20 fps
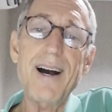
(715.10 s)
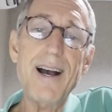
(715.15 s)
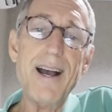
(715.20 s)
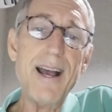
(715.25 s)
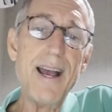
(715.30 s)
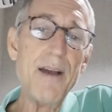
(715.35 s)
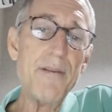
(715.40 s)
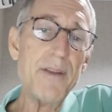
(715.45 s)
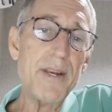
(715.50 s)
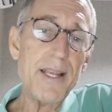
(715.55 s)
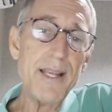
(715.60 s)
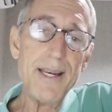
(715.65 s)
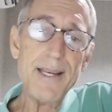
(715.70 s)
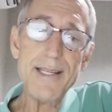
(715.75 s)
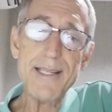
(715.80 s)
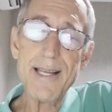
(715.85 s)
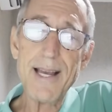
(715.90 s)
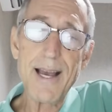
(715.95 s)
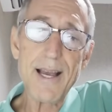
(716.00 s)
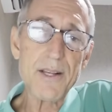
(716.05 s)
having any
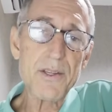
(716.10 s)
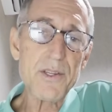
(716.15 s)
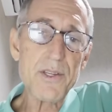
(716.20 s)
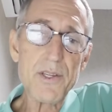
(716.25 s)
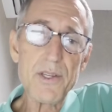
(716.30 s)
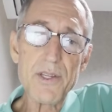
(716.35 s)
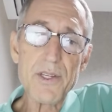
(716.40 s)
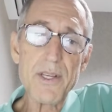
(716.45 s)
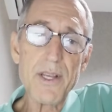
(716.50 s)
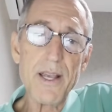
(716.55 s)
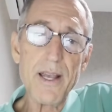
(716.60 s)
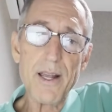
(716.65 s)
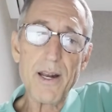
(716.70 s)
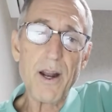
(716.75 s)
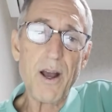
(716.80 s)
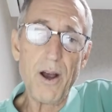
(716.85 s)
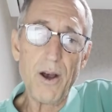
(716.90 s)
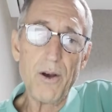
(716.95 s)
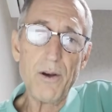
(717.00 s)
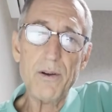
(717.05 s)
taxes at
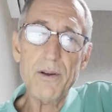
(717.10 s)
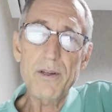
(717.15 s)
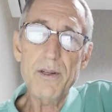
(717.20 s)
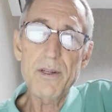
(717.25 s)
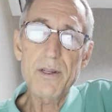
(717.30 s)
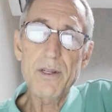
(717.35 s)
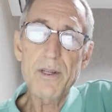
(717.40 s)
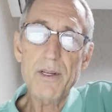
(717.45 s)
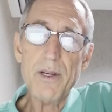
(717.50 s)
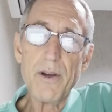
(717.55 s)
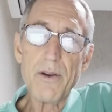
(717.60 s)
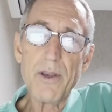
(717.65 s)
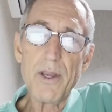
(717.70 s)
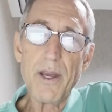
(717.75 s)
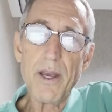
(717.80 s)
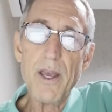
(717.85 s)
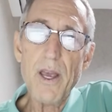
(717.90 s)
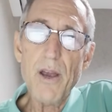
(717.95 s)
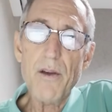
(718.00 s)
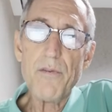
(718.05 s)
all.
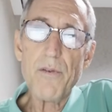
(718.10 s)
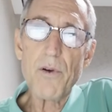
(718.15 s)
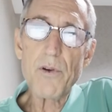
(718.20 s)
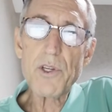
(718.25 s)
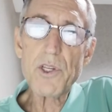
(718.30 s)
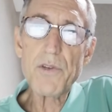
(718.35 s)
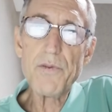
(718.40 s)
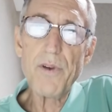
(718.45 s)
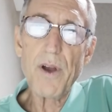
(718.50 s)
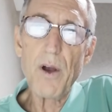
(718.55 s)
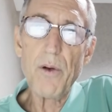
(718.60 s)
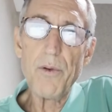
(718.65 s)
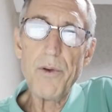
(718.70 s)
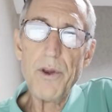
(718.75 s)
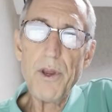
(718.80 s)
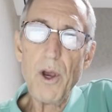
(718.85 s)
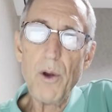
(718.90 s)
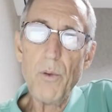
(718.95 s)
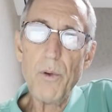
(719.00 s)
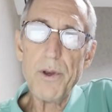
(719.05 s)
Okay. First of all,
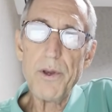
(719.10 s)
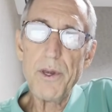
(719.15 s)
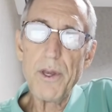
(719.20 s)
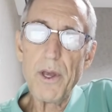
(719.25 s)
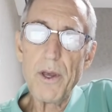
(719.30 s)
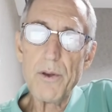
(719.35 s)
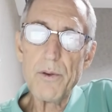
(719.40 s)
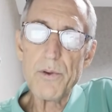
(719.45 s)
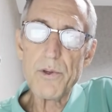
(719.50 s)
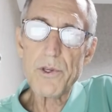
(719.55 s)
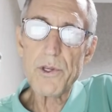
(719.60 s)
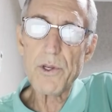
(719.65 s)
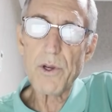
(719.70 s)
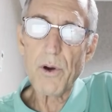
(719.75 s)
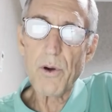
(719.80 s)
no one knows